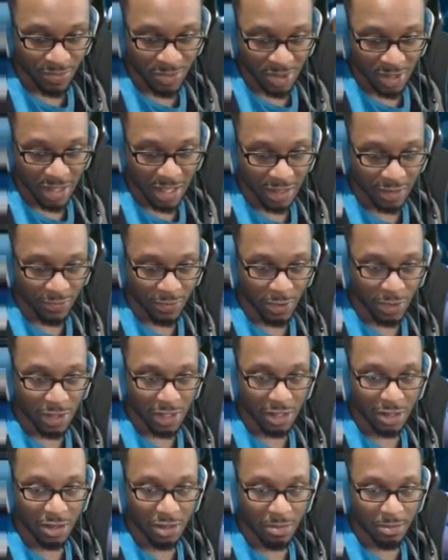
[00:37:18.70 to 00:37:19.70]
That's for
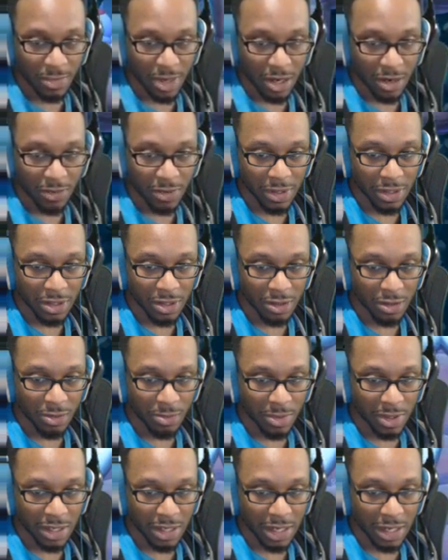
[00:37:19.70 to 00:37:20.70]
little Mario,
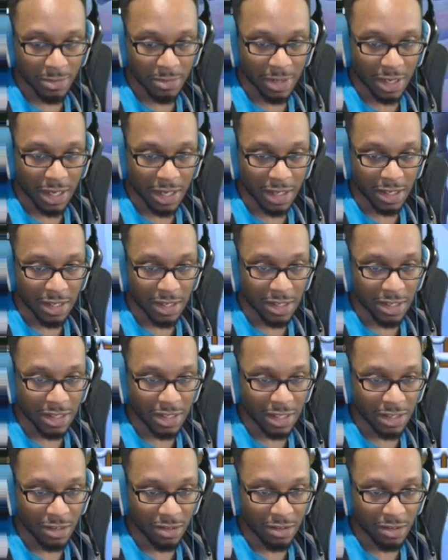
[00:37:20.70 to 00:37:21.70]
but I'm not
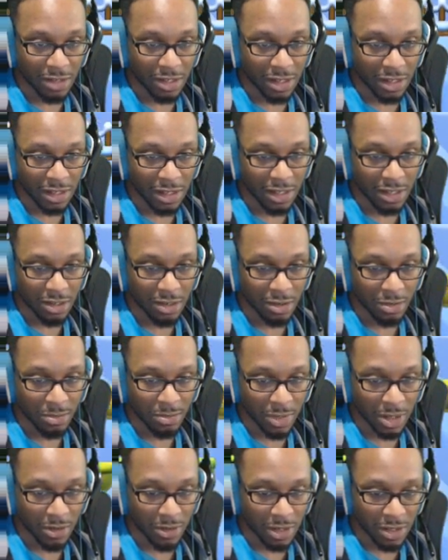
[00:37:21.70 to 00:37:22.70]
little
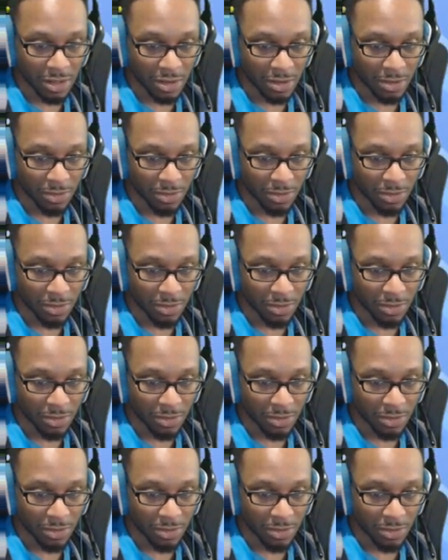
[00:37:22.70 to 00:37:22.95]
Mario.